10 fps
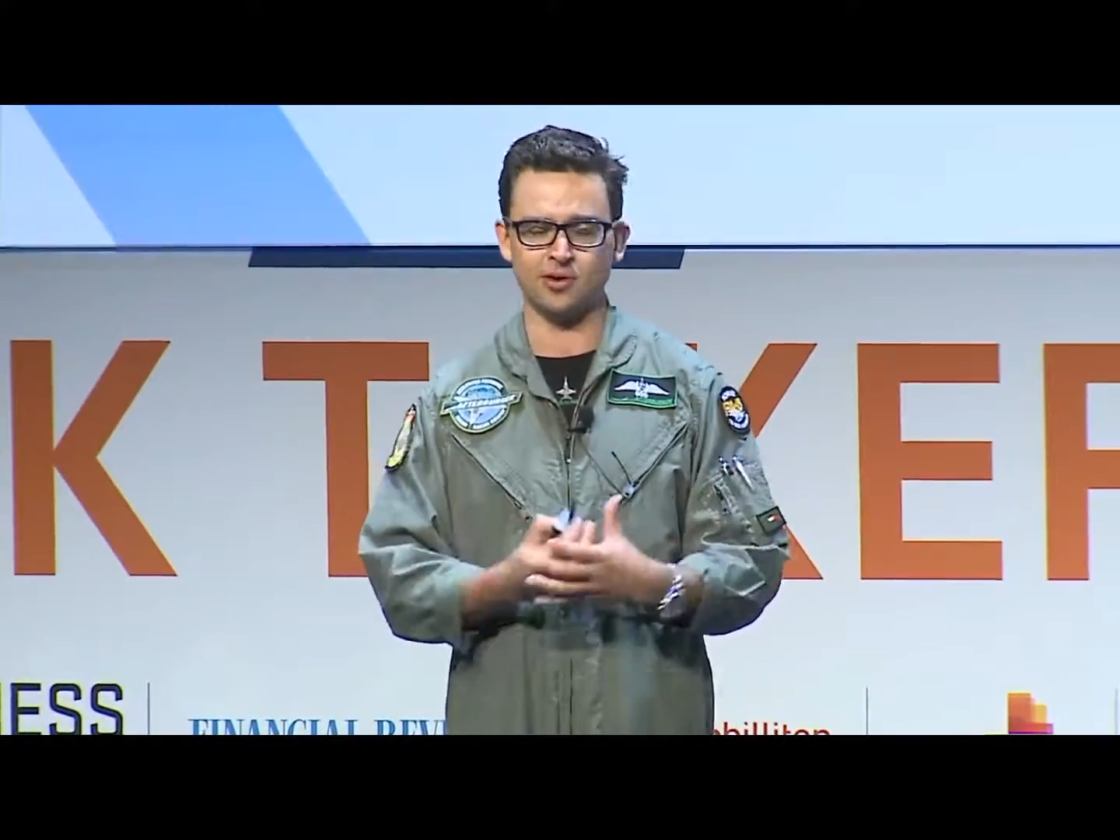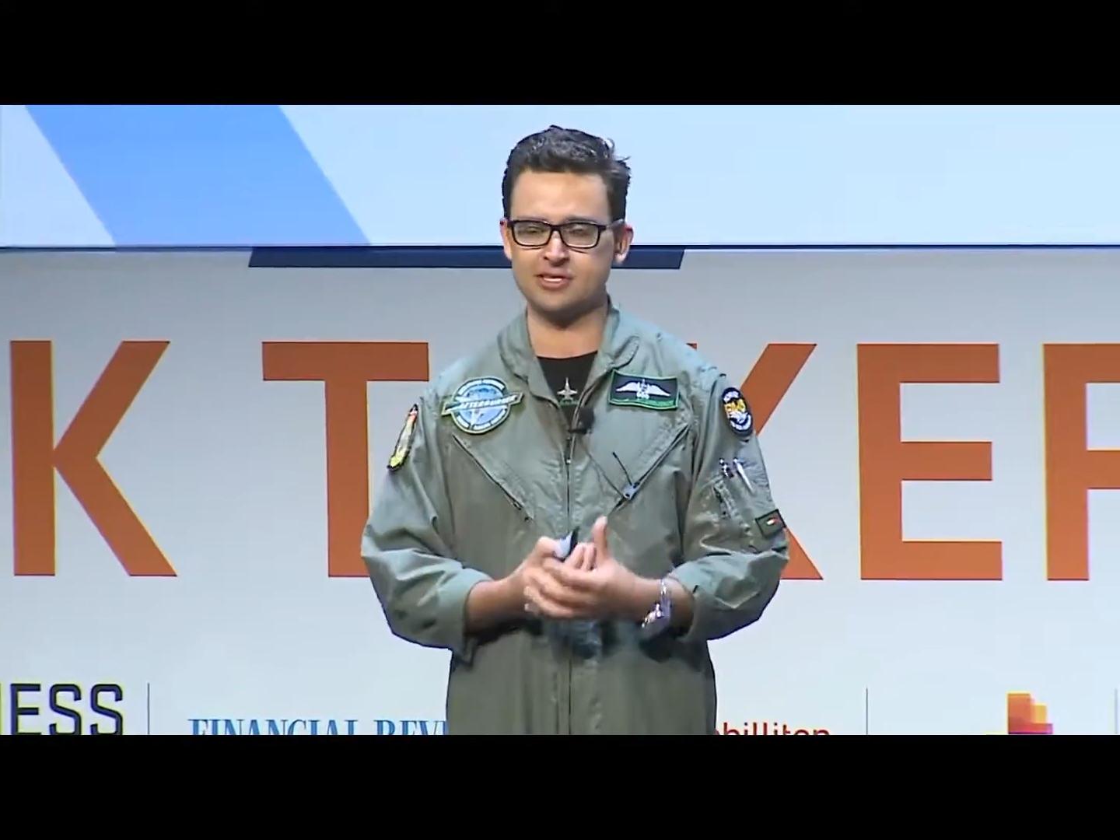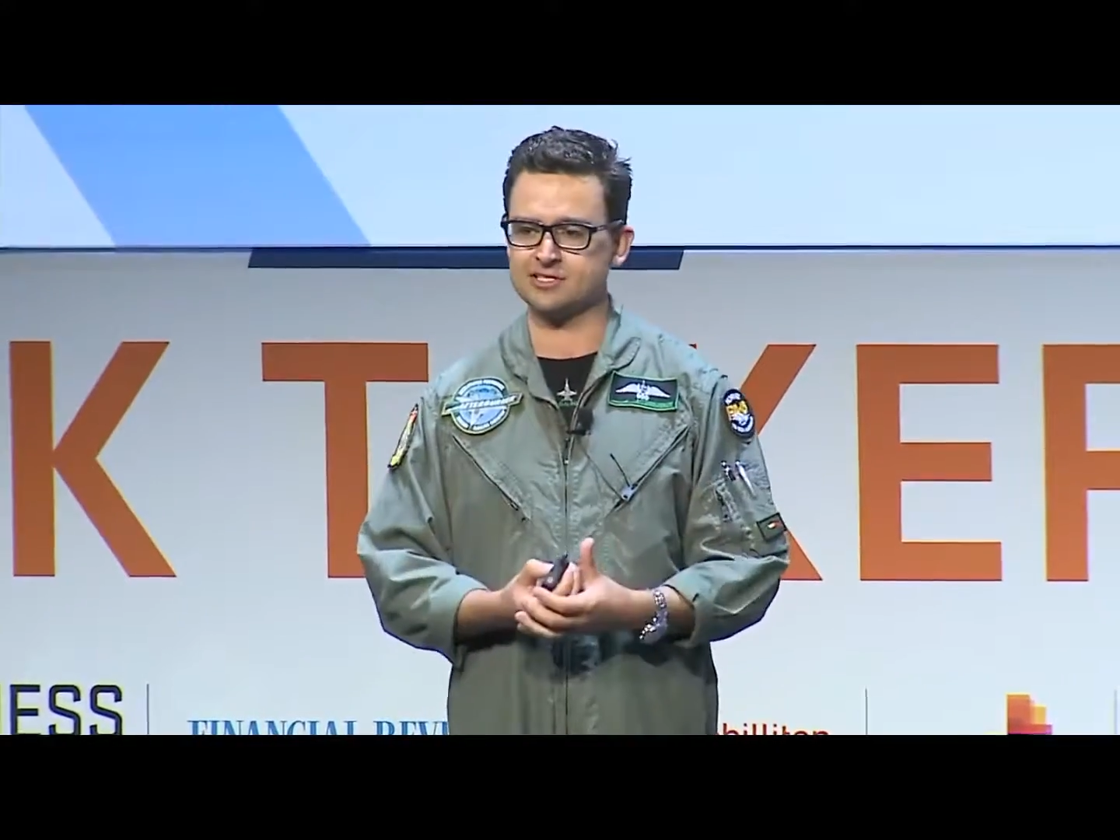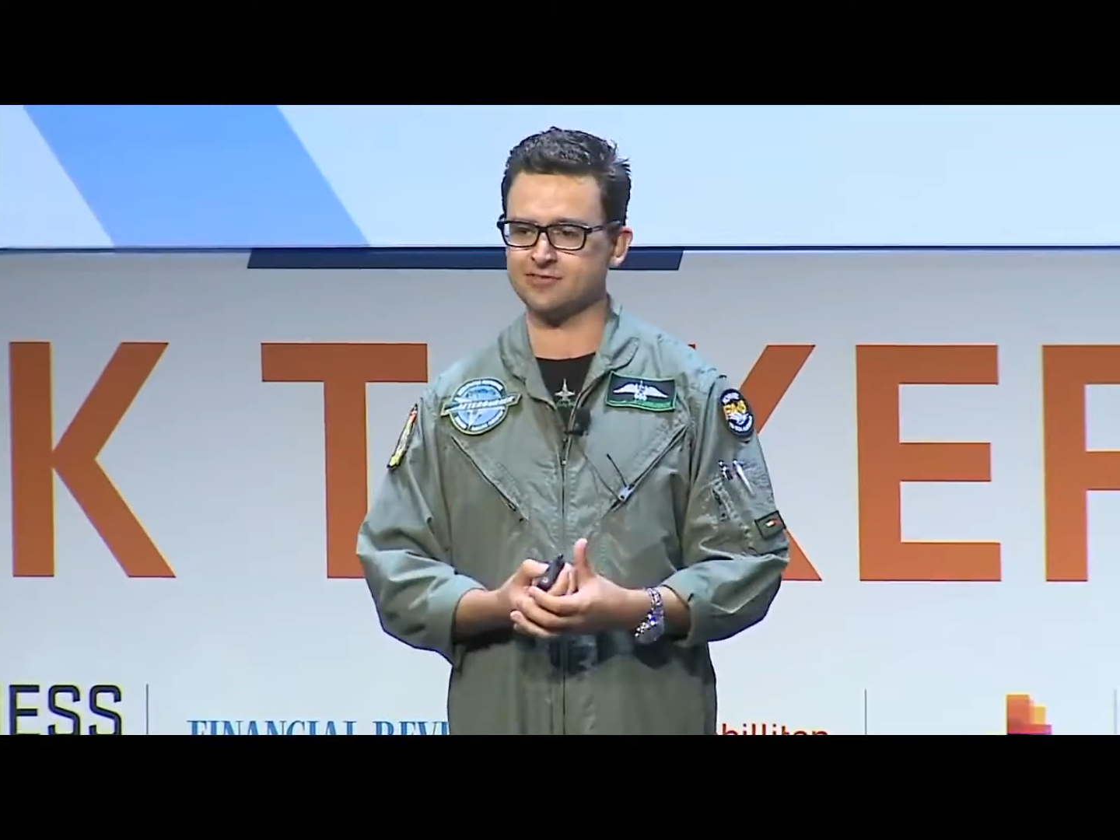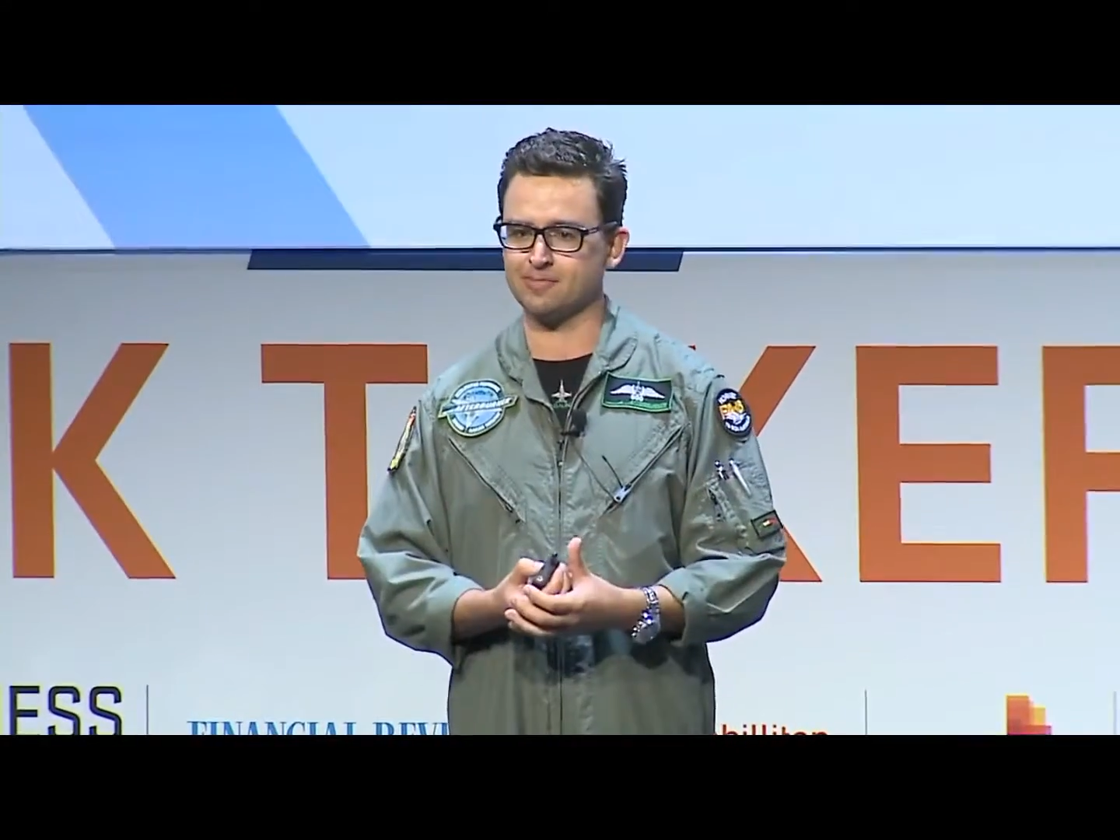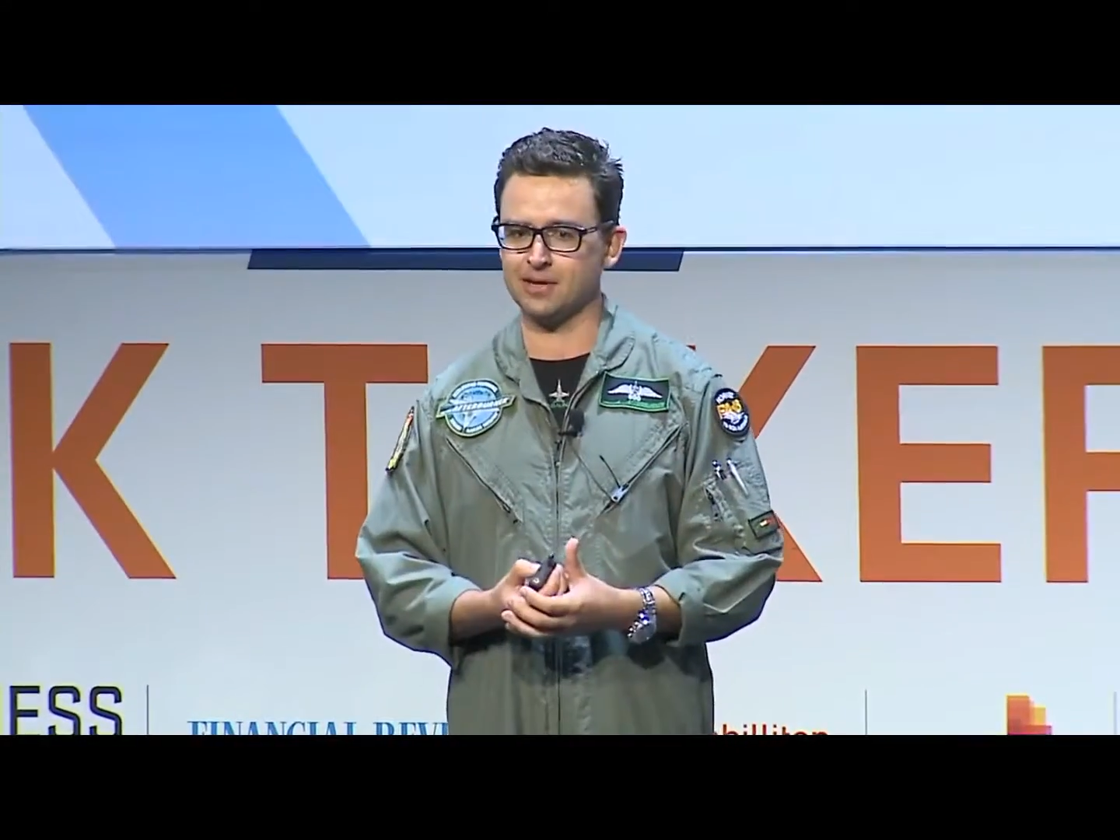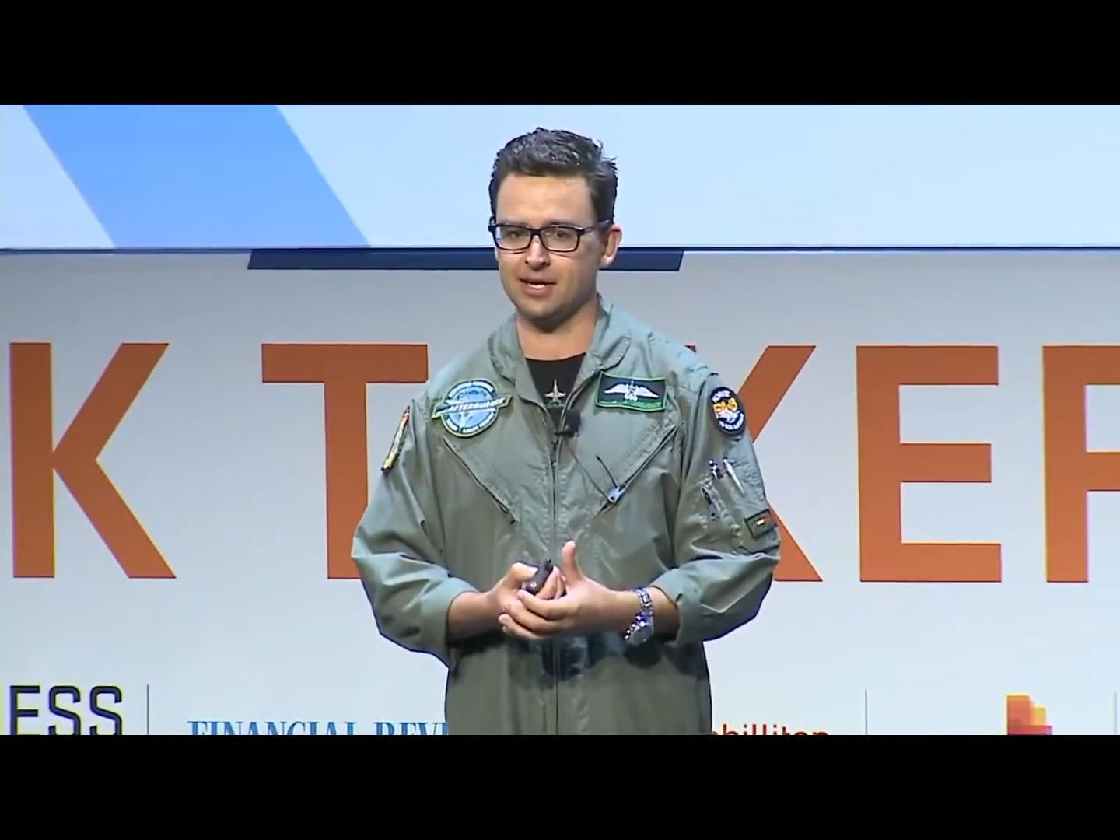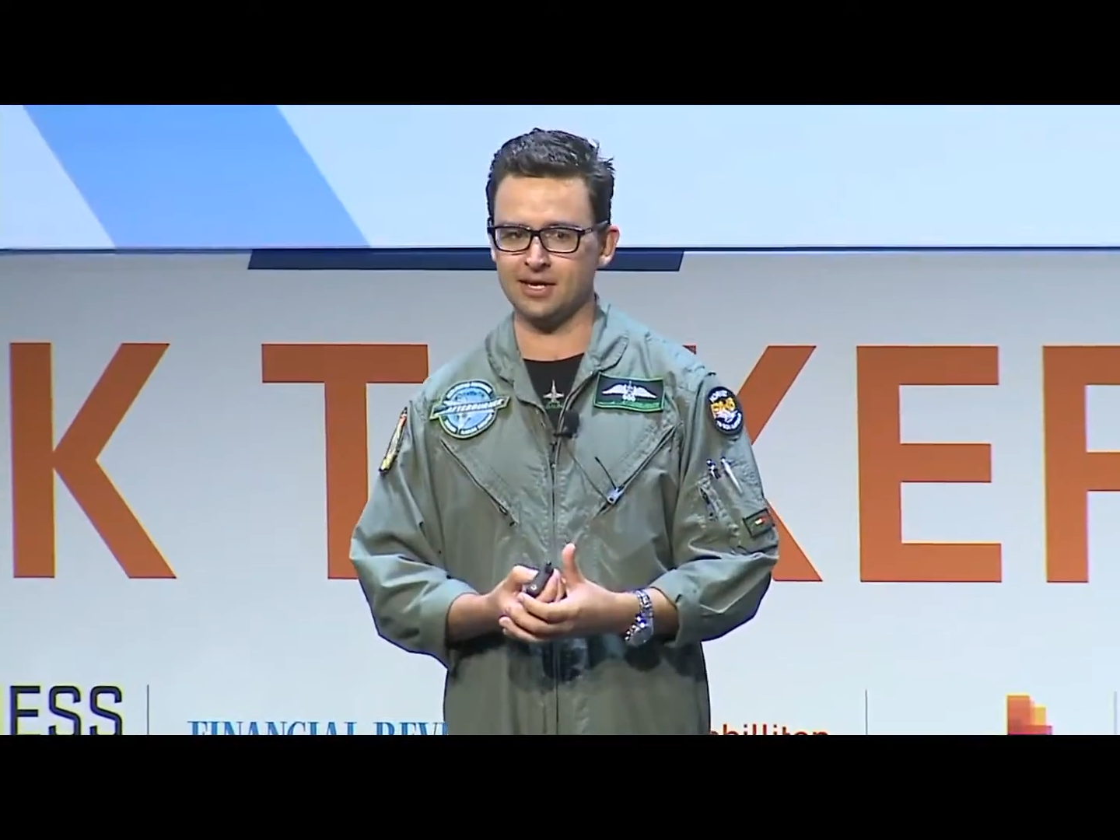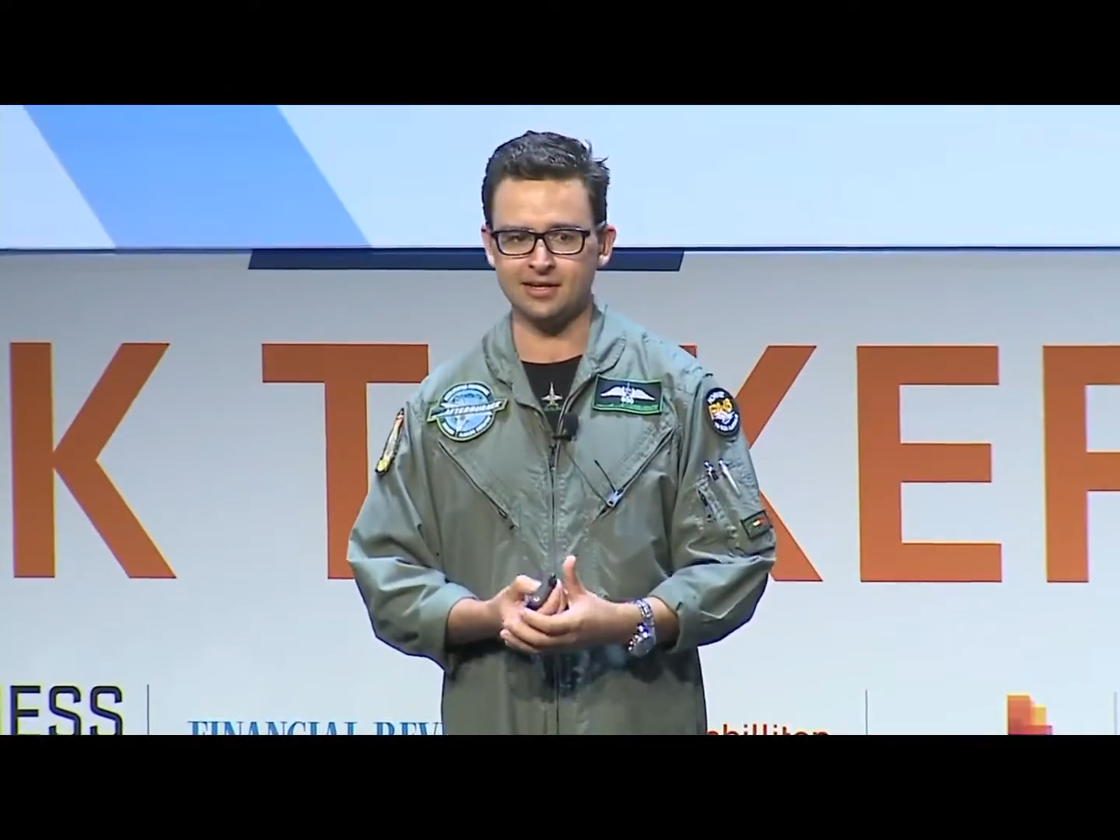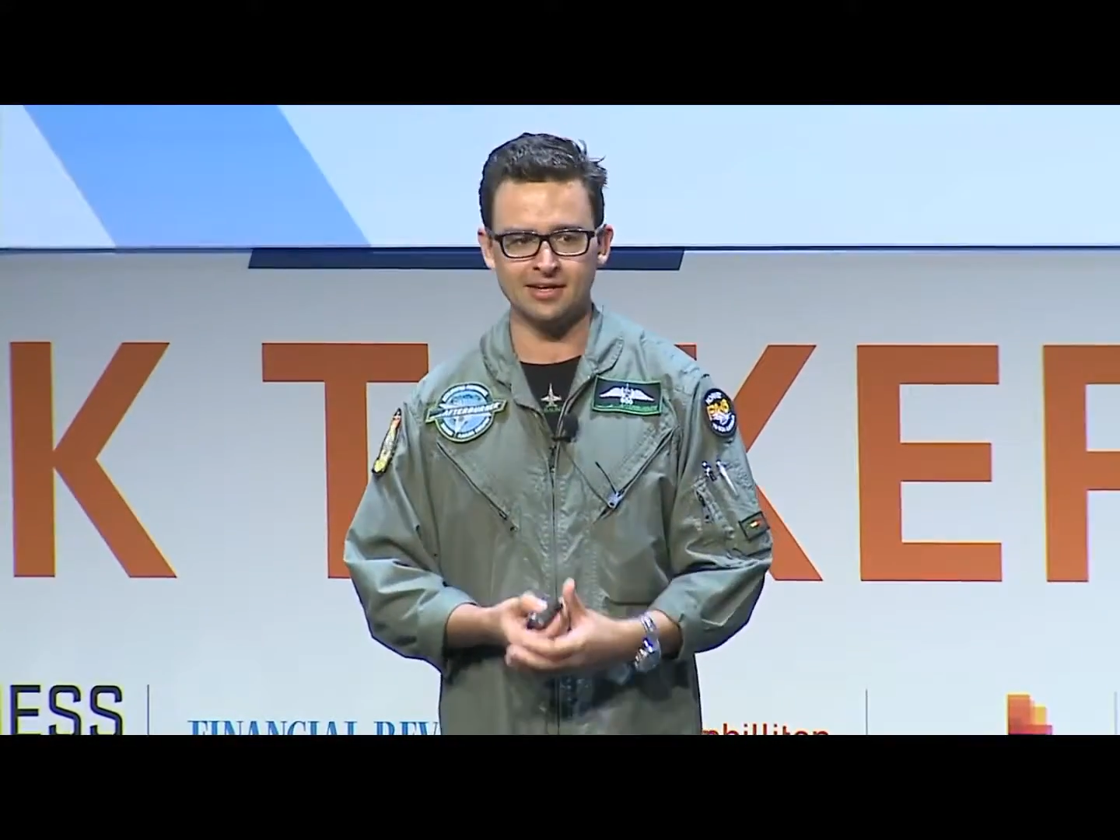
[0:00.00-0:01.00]
reason for
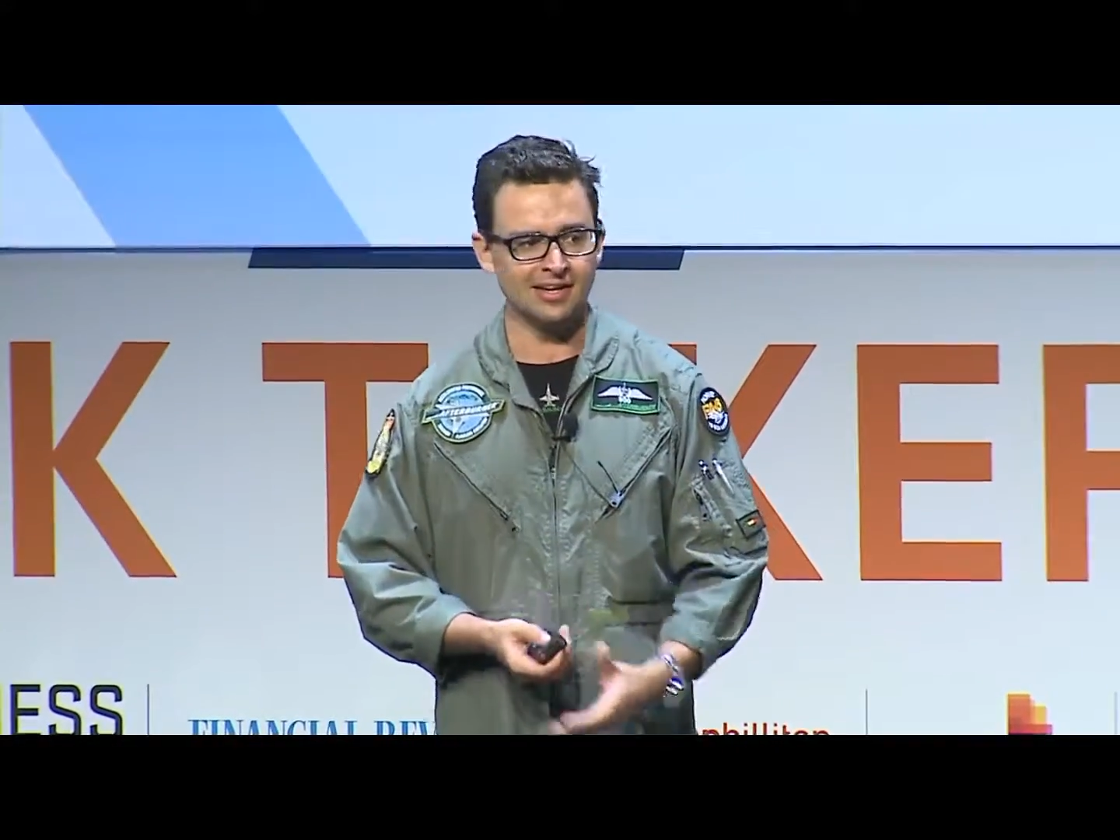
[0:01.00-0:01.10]
being